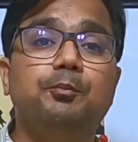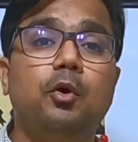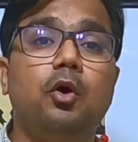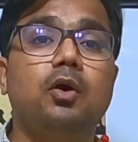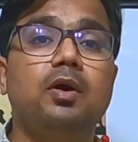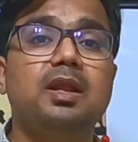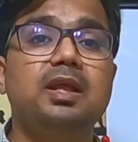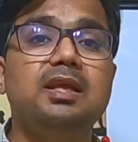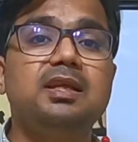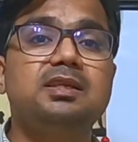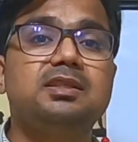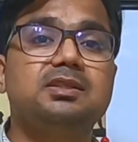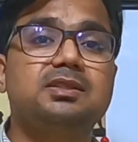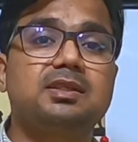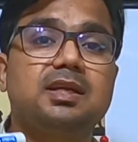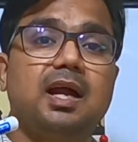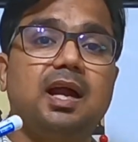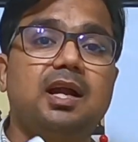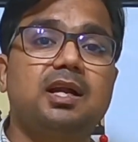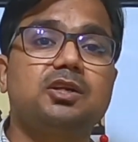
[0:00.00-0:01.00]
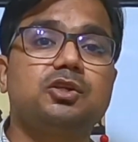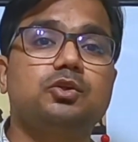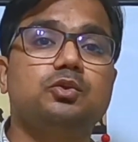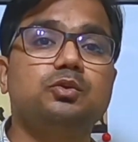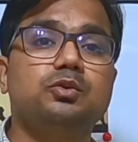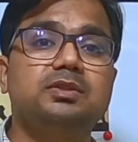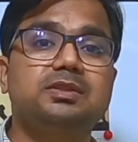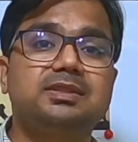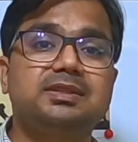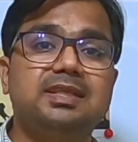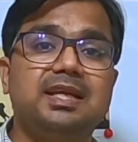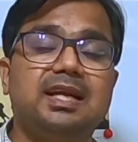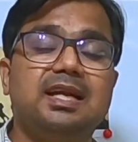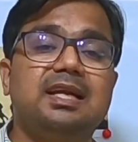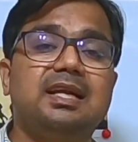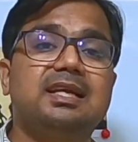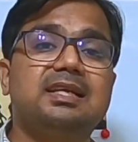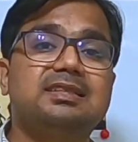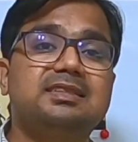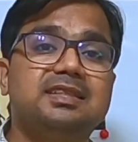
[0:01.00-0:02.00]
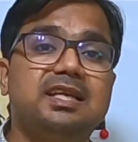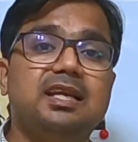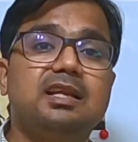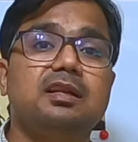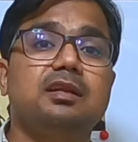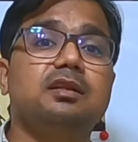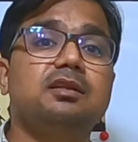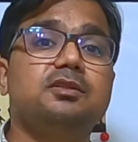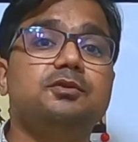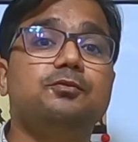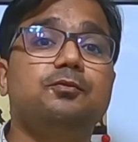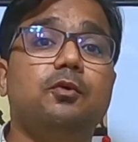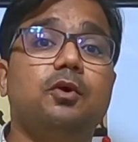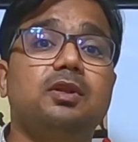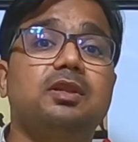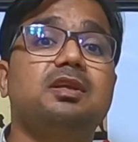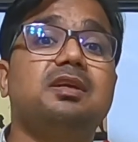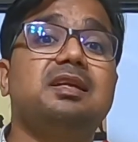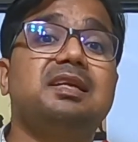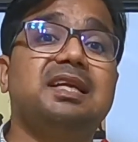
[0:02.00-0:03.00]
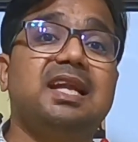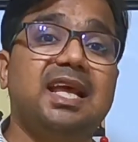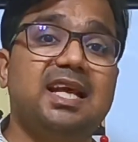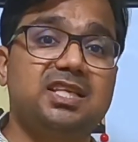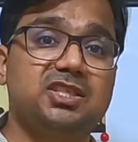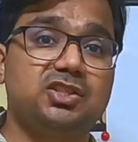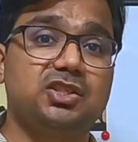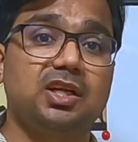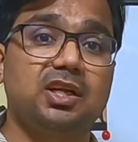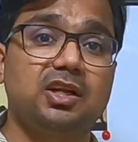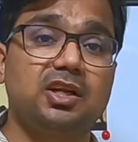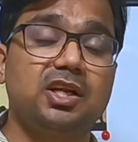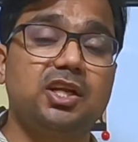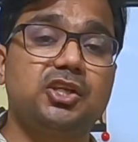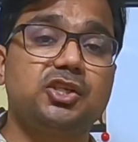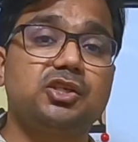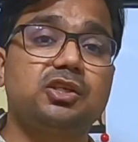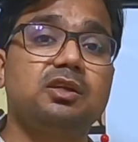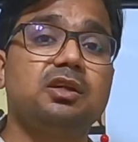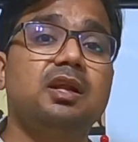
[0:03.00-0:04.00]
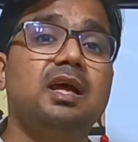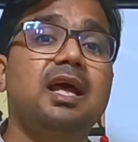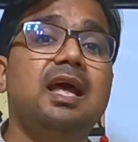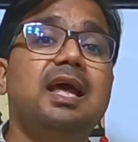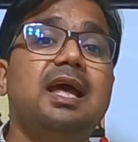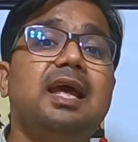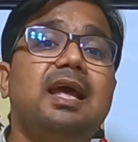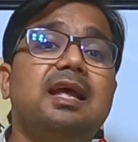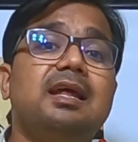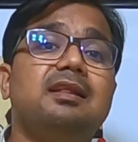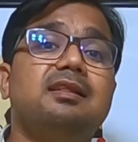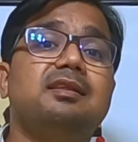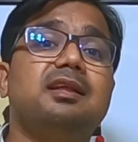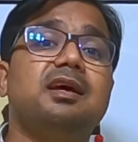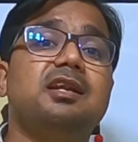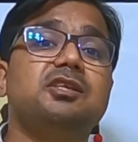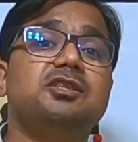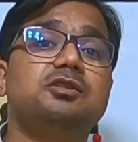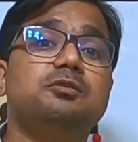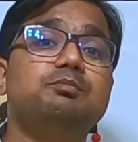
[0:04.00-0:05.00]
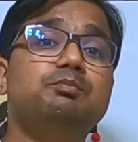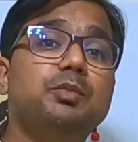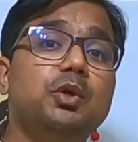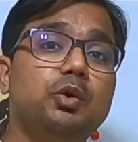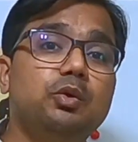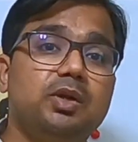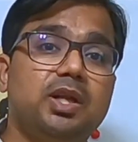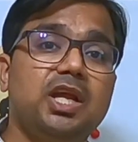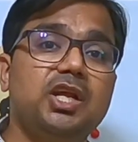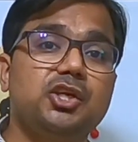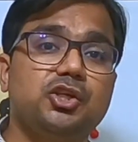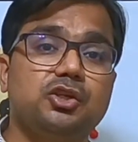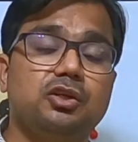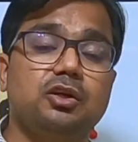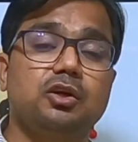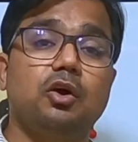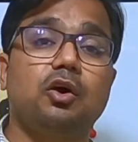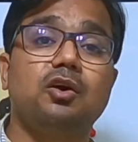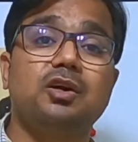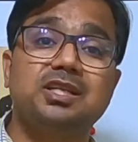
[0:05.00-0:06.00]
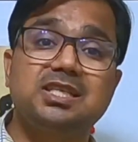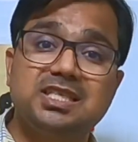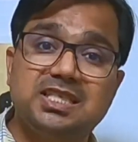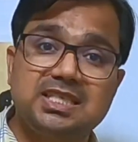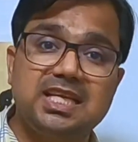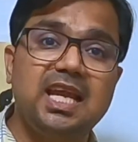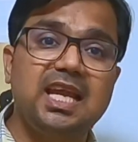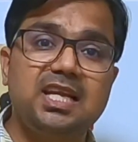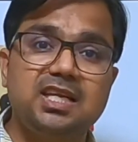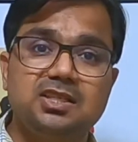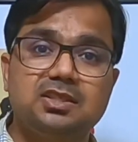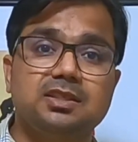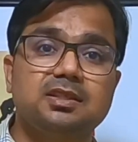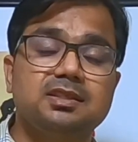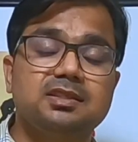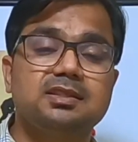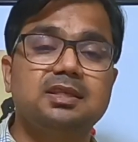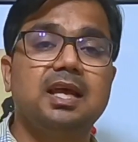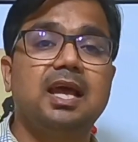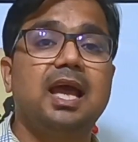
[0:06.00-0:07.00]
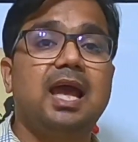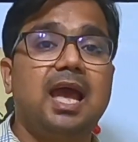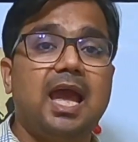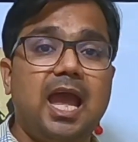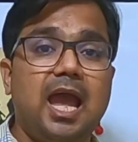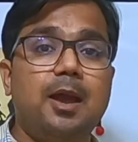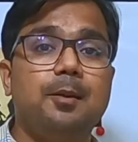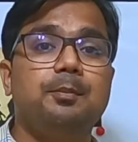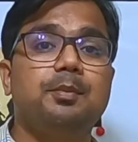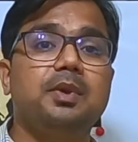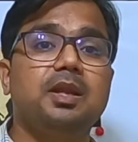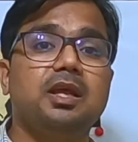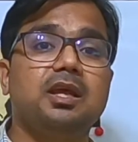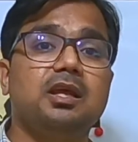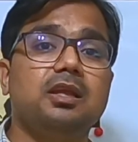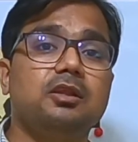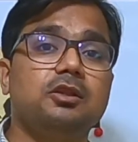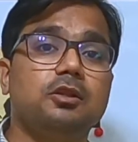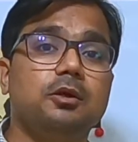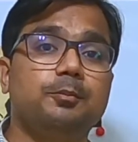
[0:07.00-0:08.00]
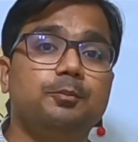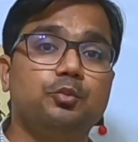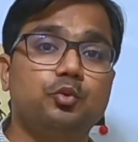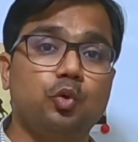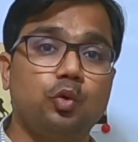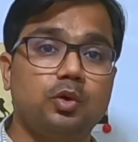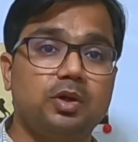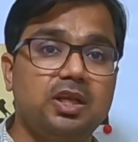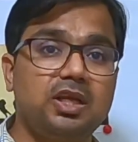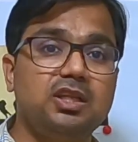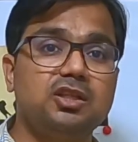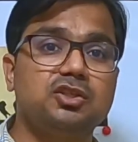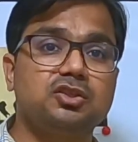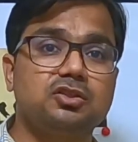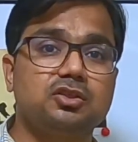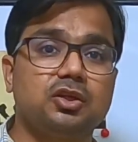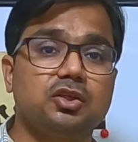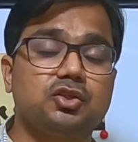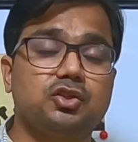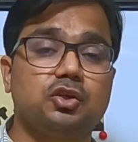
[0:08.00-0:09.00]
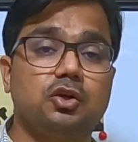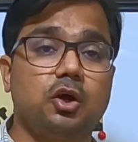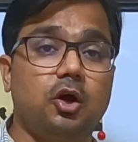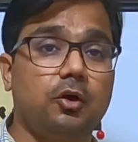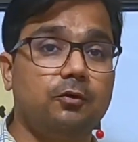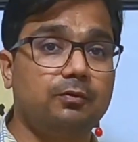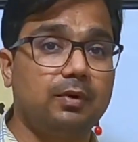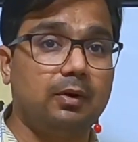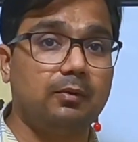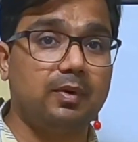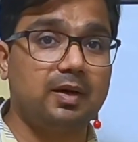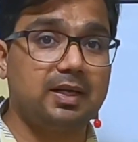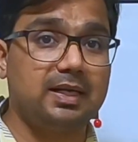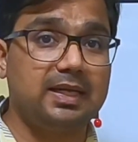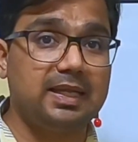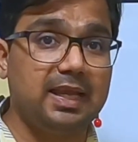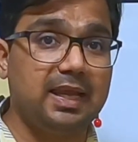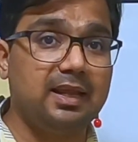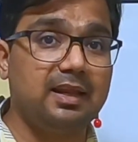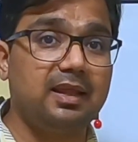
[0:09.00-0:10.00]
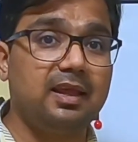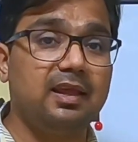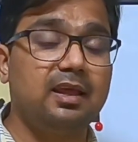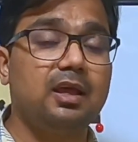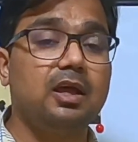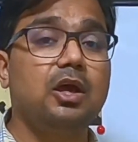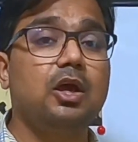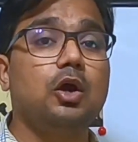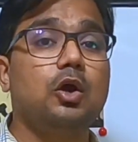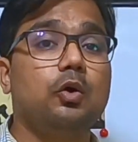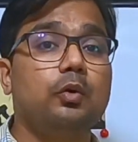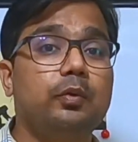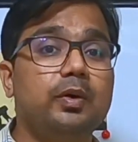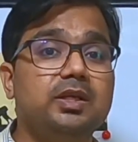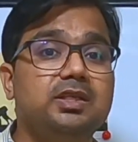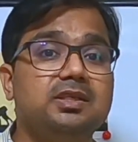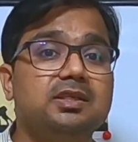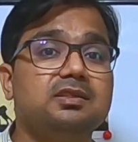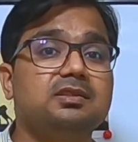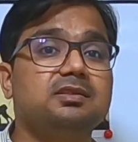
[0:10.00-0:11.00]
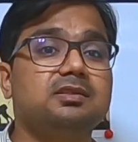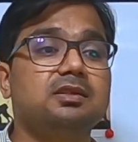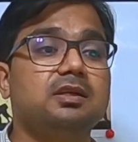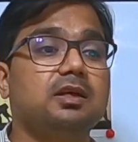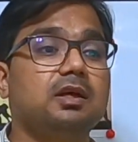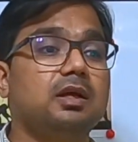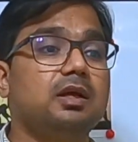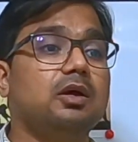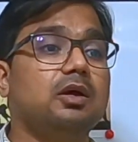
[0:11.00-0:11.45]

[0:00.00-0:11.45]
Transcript: body starts to send signals for the next generation, and there is mutation or changes happening in the protein structure of our DNA, which is